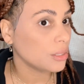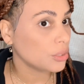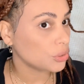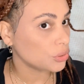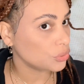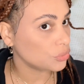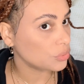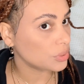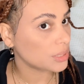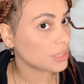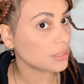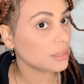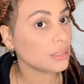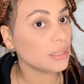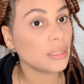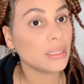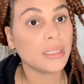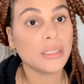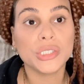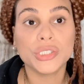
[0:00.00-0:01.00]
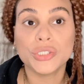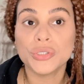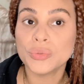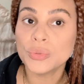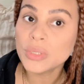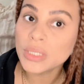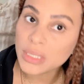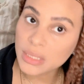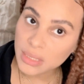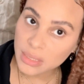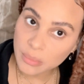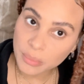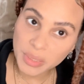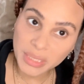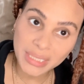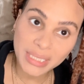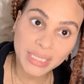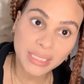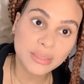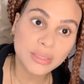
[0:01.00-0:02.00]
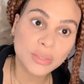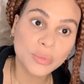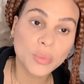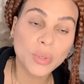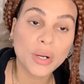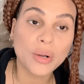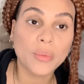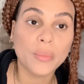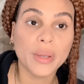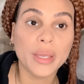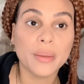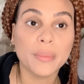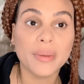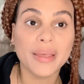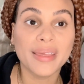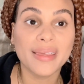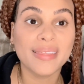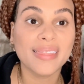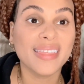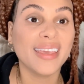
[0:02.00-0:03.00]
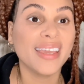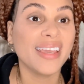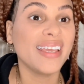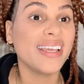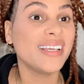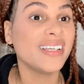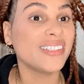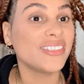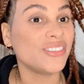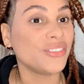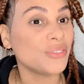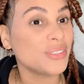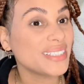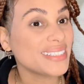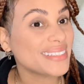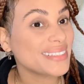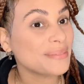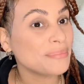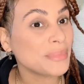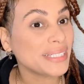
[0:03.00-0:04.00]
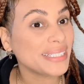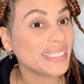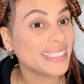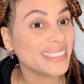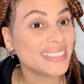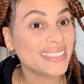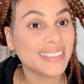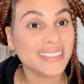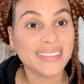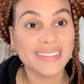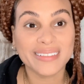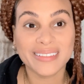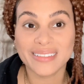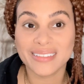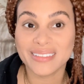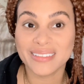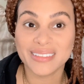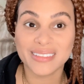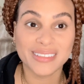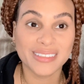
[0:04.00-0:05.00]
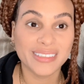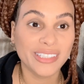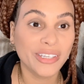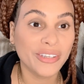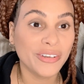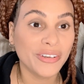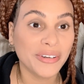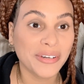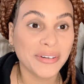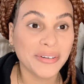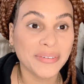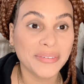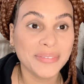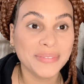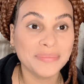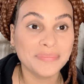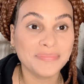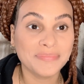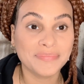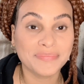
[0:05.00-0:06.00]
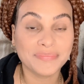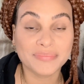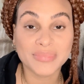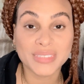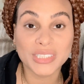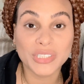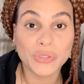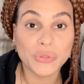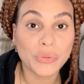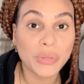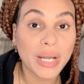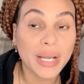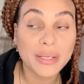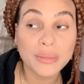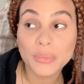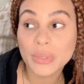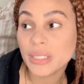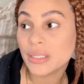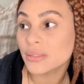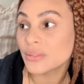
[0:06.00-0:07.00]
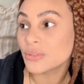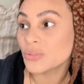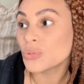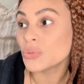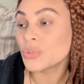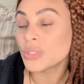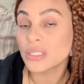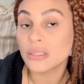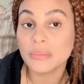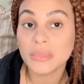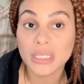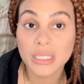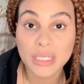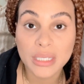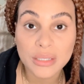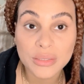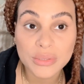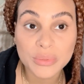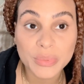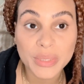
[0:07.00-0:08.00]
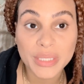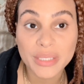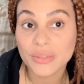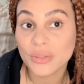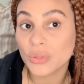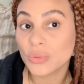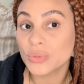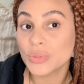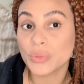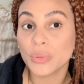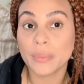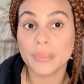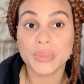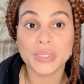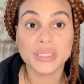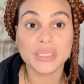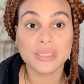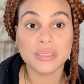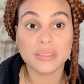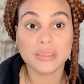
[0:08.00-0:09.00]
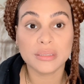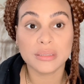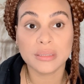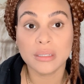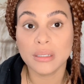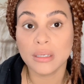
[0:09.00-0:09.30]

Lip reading: you sell it, you get some money to walk away with, you get some money to, you know, grind with, do something else with, go to a business,